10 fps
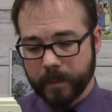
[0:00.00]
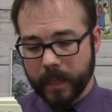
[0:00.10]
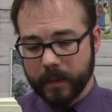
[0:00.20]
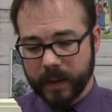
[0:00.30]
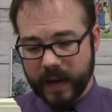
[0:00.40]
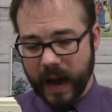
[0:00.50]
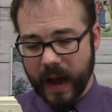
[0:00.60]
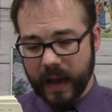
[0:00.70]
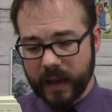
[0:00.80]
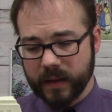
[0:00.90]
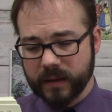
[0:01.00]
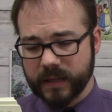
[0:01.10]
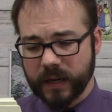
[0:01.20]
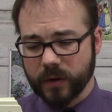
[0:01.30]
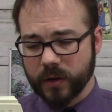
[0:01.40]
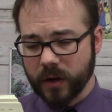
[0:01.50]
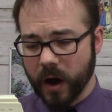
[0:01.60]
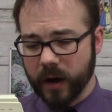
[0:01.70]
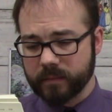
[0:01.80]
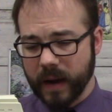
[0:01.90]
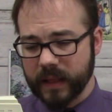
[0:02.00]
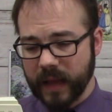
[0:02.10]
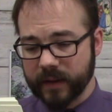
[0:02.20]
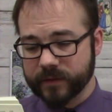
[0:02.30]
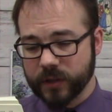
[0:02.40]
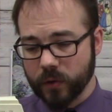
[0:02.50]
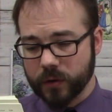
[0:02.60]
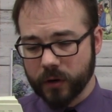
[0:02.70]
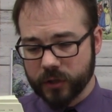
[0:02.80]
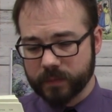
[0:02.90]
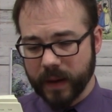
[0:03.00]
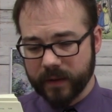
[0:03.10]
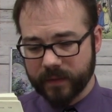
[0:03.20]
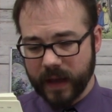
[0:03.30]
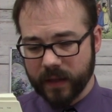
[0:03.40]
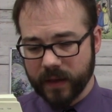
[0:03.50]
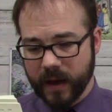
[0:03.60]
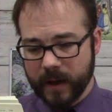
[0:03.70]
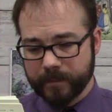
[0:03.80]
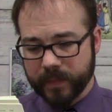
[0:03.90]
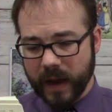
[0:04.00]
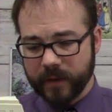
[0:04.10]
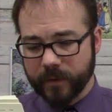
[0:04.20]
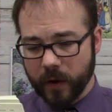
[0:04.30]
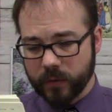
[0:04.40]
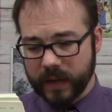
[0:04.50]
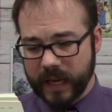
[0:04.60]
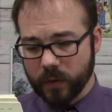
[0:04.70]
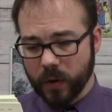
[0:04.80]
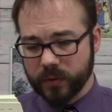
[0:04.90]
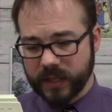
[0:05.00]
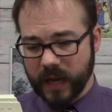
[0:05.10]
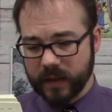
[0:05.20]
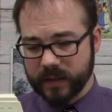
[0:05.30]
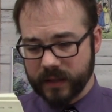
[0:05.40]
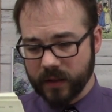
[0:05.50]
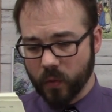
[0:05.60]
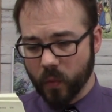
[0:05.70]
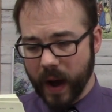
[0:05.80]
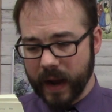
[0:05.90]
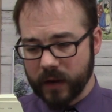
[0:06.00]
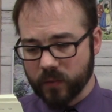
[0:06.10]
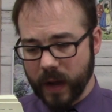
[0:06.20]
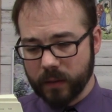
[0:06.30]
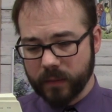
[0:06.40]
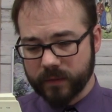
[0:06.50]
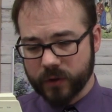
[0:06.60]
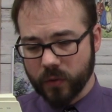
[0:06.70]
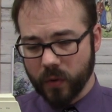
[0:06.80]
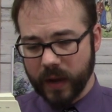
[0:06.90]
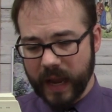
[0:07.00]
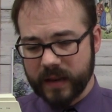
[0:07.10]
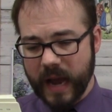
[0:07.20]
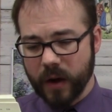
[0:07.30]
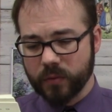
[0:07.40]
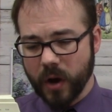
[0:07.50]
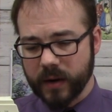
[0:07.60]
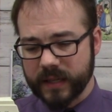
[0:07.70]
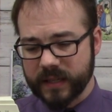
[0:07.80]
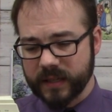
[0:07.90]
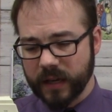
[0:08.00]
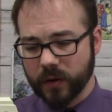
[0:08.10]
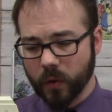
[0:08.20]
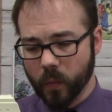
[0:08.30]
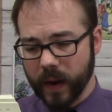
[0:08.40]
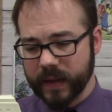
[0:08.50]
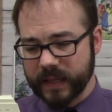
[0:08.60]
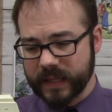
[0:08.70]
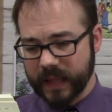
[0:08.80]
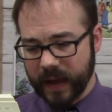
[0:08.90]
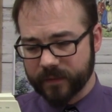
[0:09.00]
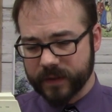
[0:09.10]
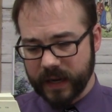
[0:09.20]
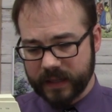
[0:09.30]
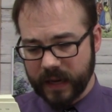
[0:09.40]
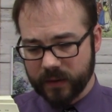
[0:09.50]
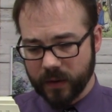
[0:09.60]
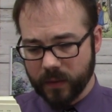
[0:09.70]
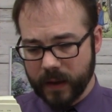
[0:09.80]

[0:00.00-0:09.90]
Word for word: But I, dear God, my life so cursed by faith, I fathered hero sons in the wide realm of Troy, and now not a single one is left, I tell you.